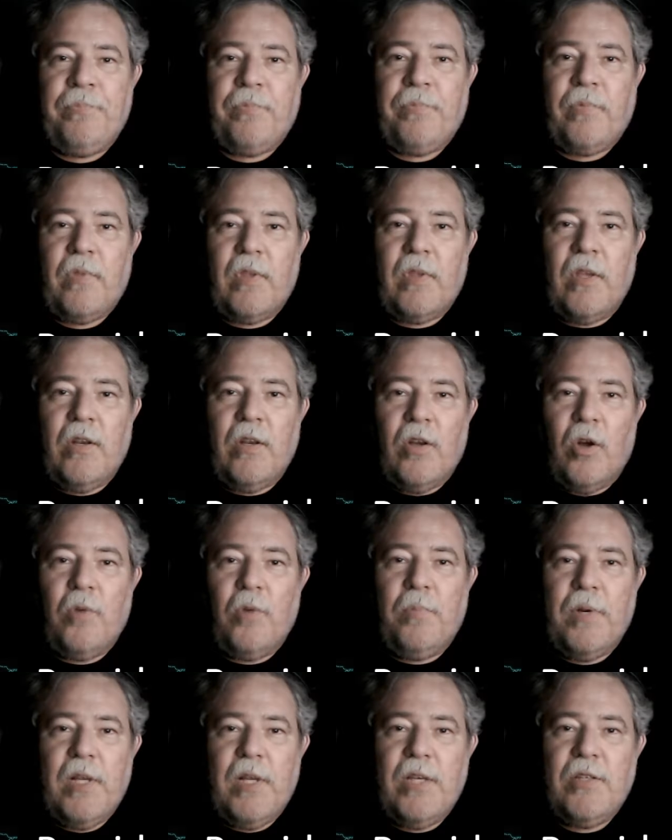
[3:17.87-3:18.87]
that
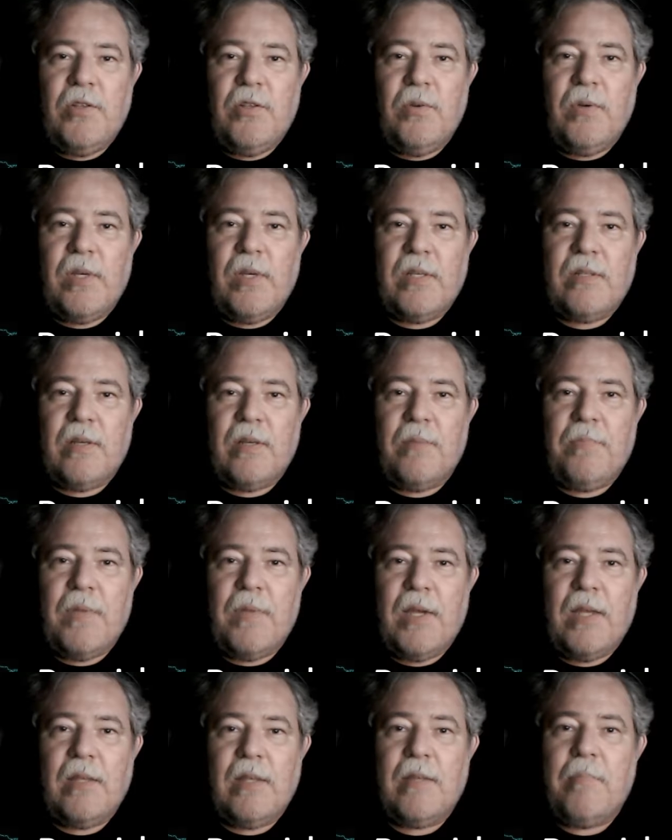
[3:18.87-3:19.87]
nobody's doing
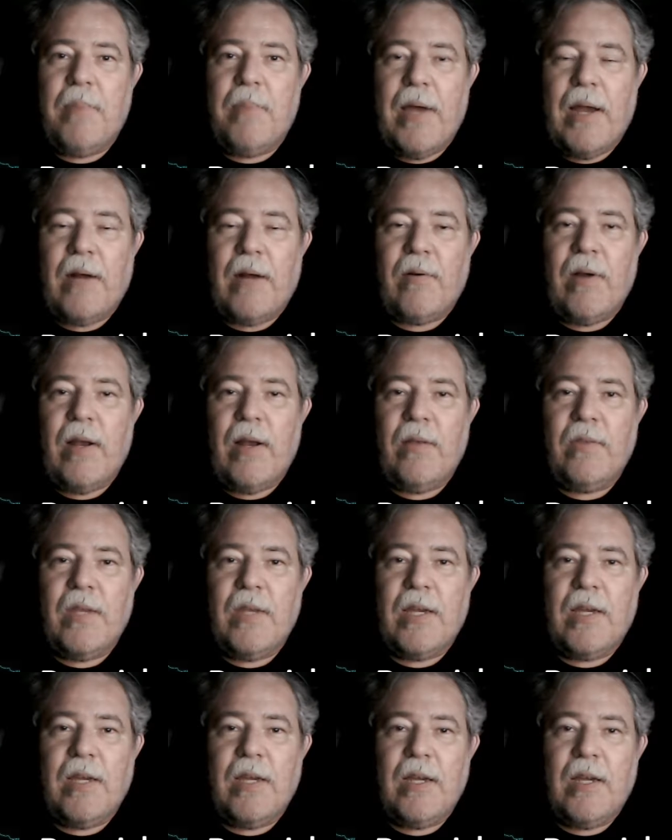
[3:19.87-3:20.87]
something in the background
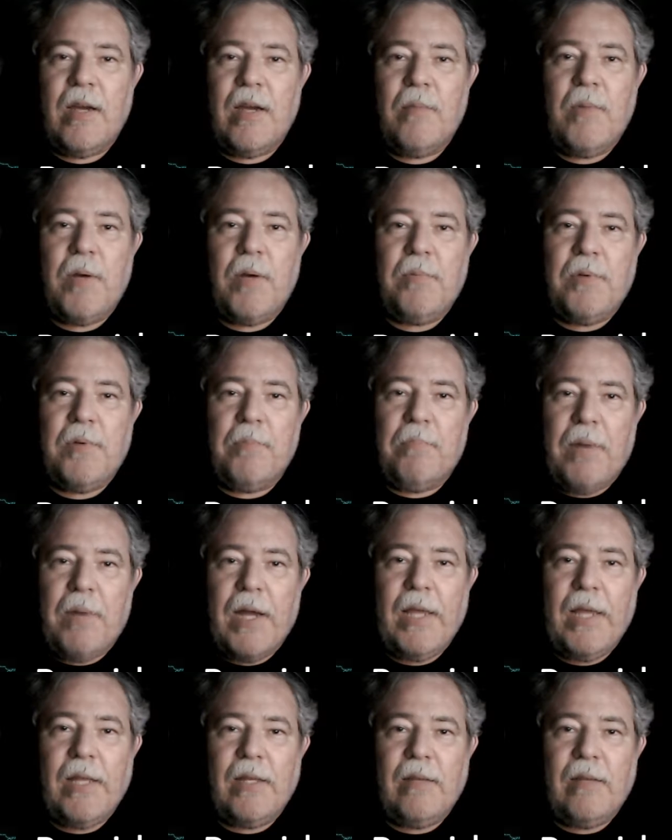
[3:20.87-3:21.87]
that can come up to
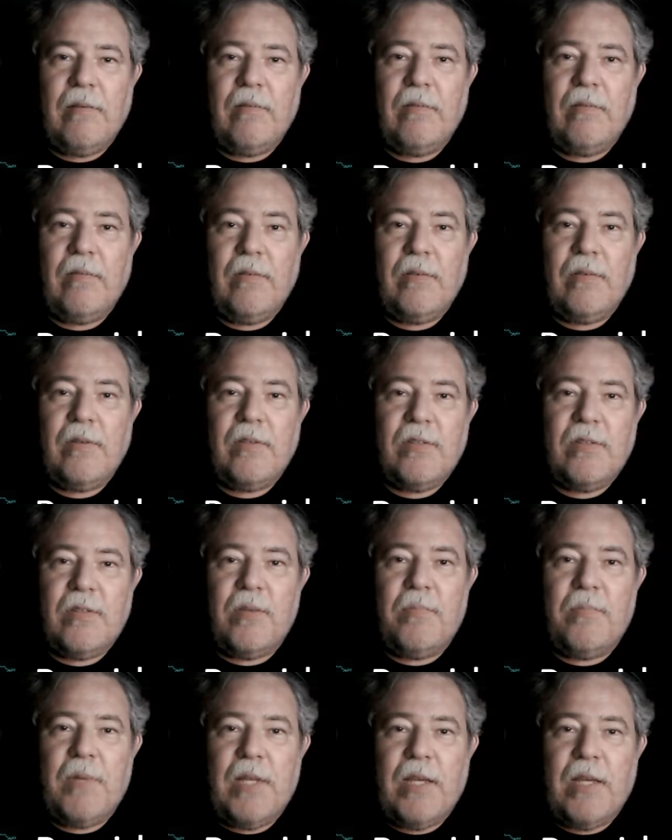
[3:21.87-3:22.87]
bite
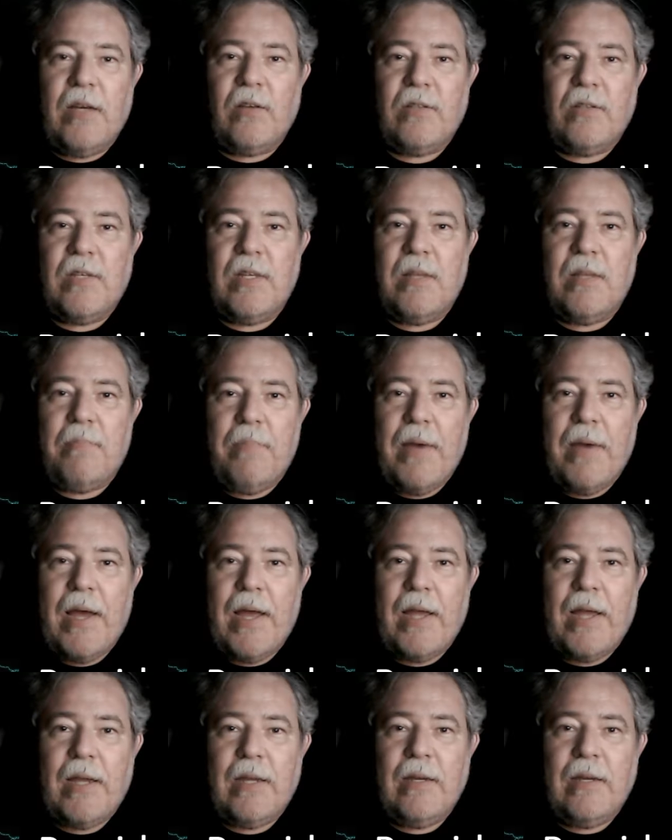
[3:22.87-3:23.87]
somebody else in the
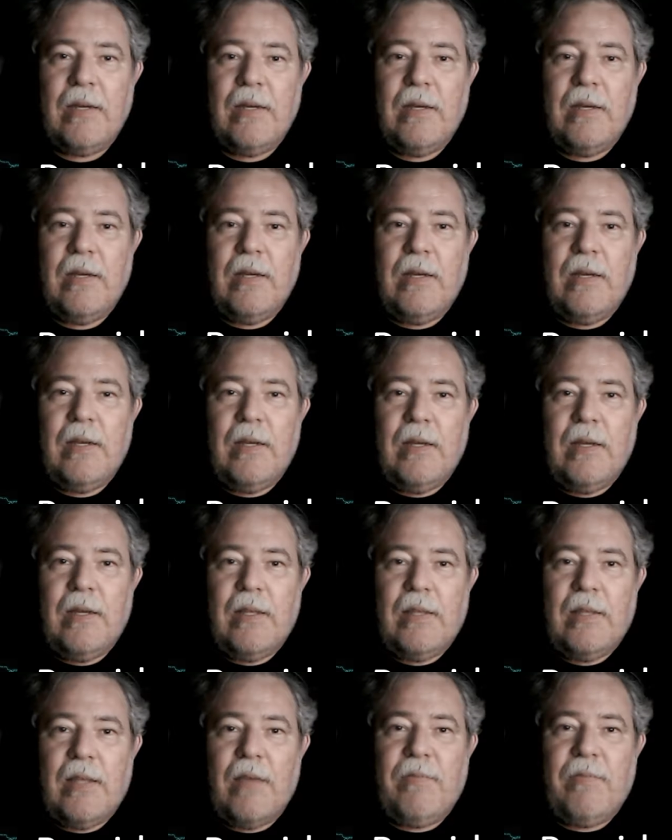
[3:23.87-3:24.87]
back.
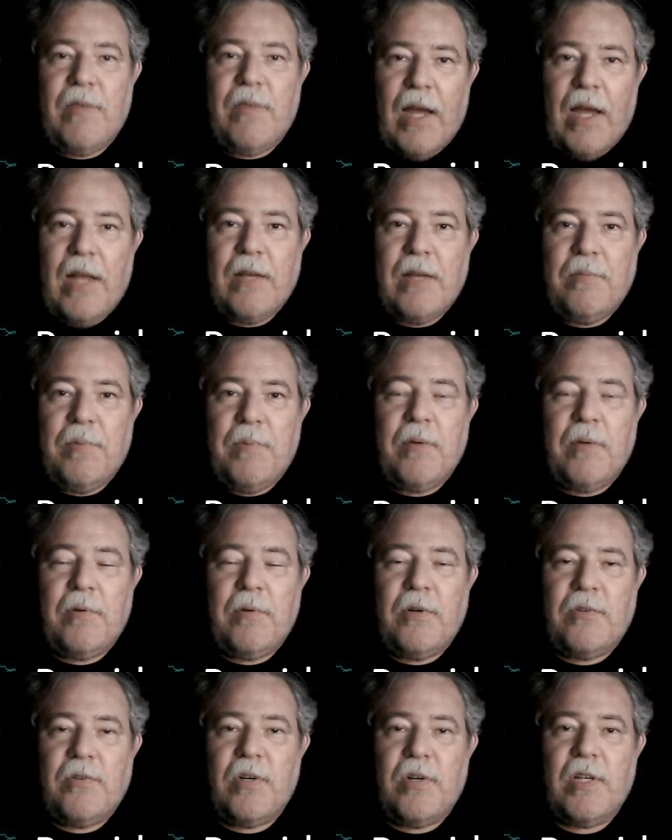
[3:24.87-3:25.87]
They've got to be able
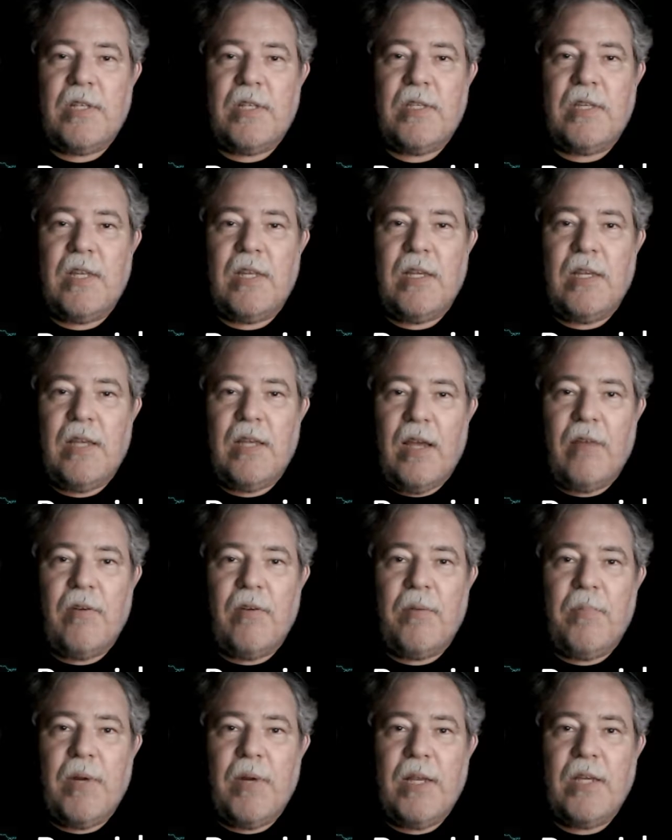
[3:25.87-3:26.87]
to trust that
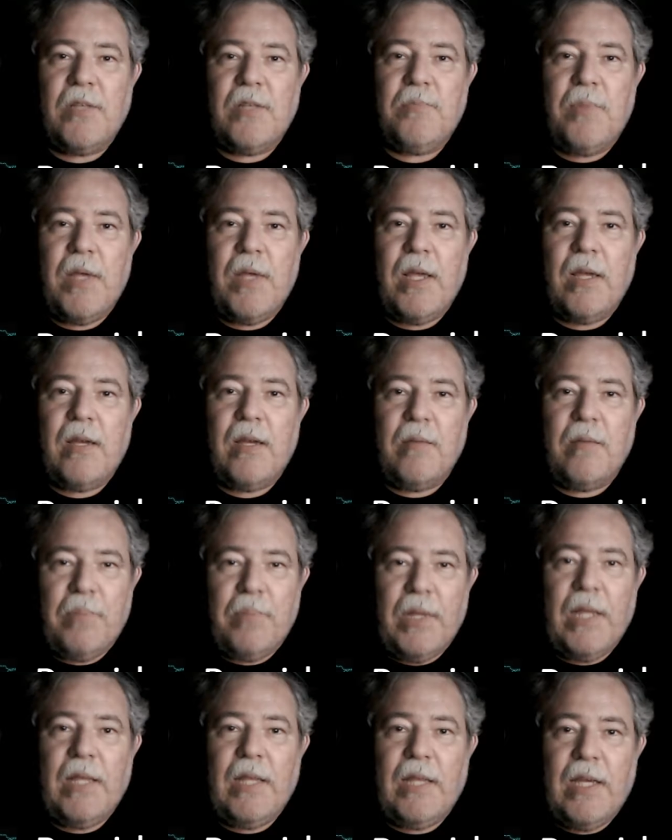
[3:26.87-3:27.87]
everybody is being
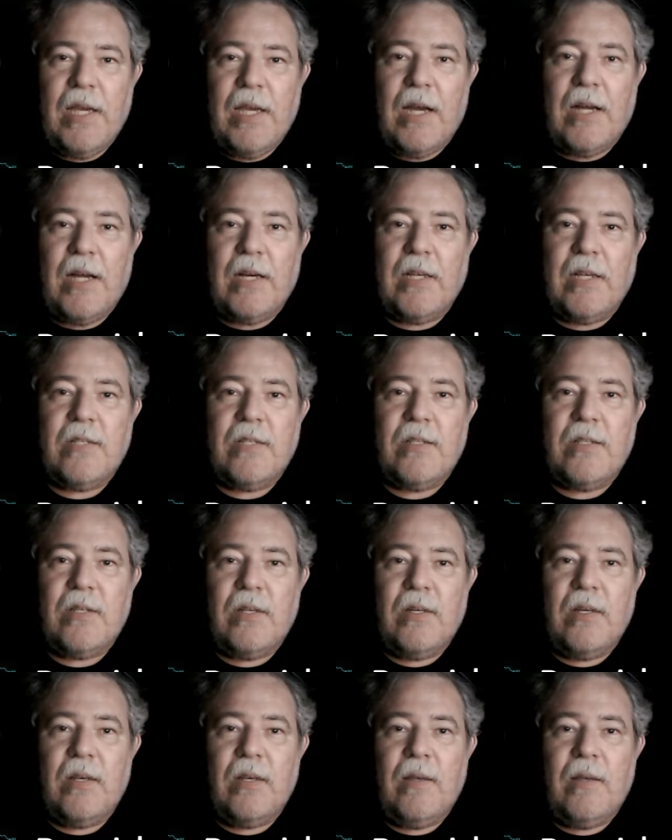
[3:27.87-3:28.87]
completely honest
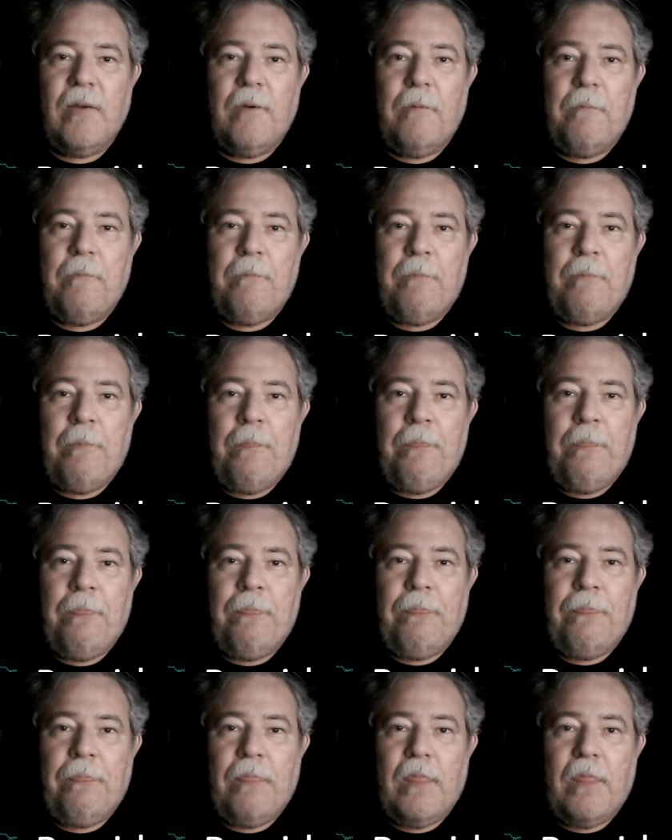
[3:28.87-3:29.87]

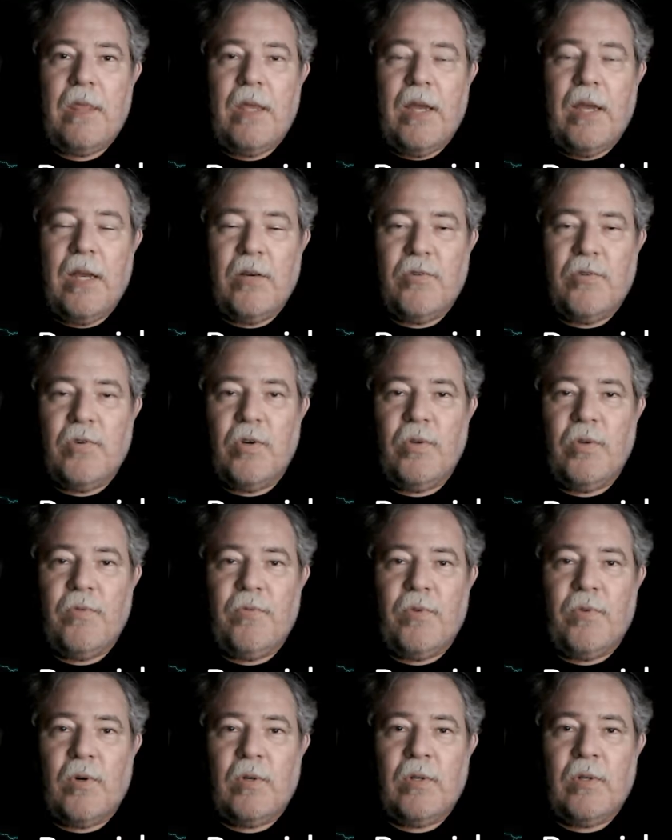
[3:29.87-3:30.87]
and
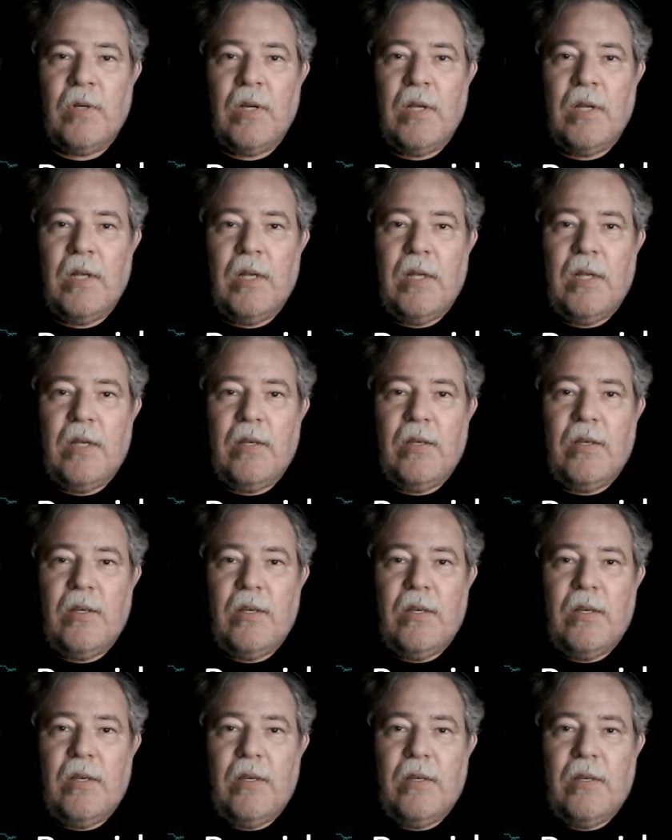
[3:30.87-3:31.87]
truthful.
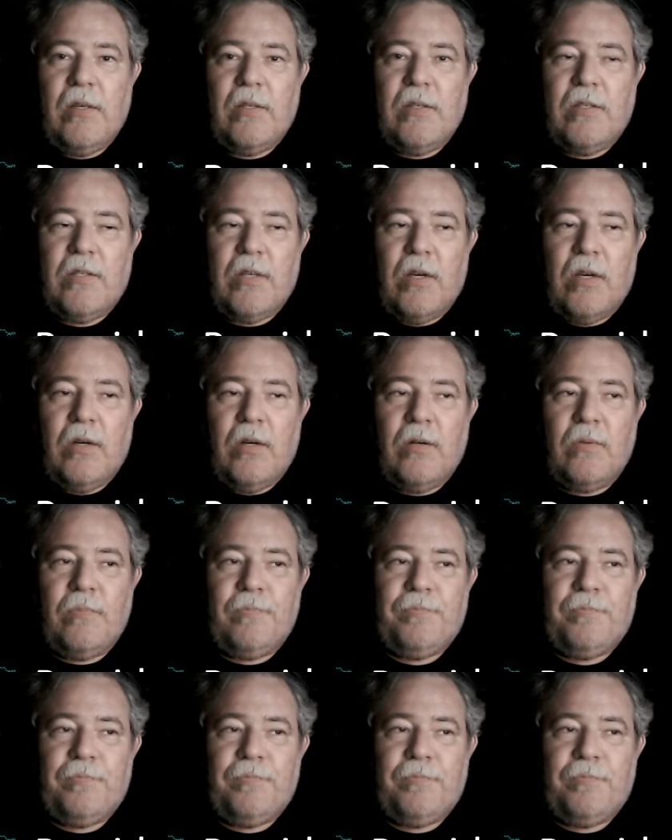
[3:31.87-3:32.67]
So